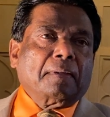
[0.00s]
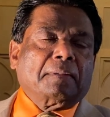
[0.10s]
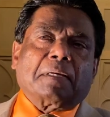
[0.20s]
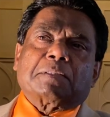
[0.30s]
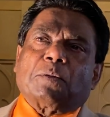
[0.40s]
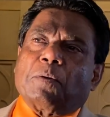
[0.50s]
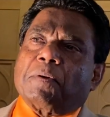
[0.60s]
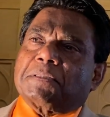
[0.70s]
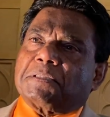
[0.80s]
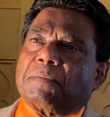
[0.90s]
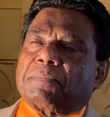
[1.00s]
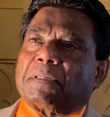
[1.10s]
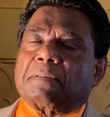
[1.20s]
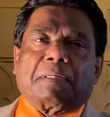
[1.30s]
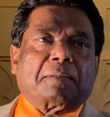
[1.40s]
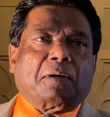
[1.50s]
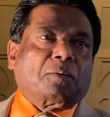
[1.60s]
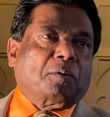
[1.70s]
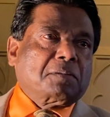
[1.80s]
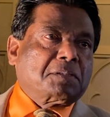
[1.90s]
there is always something that
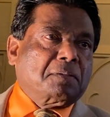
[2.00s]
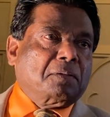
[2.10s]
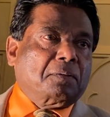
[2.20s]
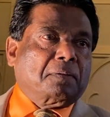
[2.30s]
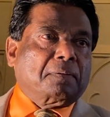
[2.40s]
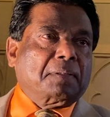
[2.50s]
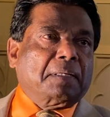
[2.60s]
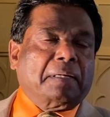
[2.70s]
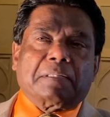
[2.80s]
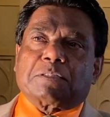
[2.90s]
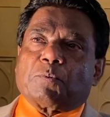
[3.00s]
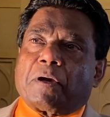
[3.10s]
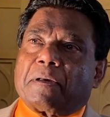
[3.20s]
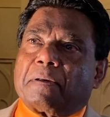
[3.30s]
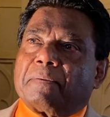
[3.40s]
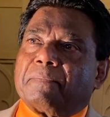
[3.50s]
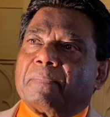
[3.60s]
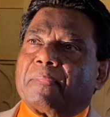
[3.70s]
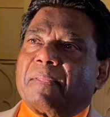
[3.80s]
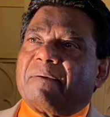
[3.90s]
God wants to do you know, in His way
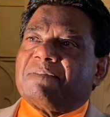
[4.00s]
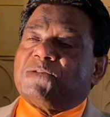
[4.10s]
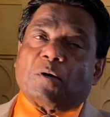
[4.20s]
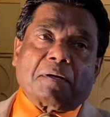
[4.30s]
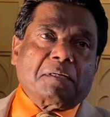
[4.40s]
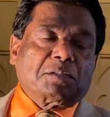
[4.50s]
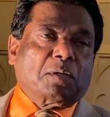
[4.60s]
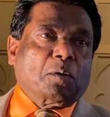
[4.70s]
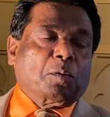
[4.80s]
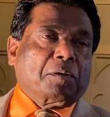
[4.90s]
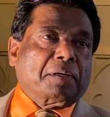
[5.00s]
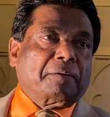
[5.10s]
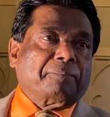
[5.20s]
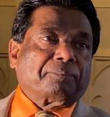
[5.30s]
for His glory. You know.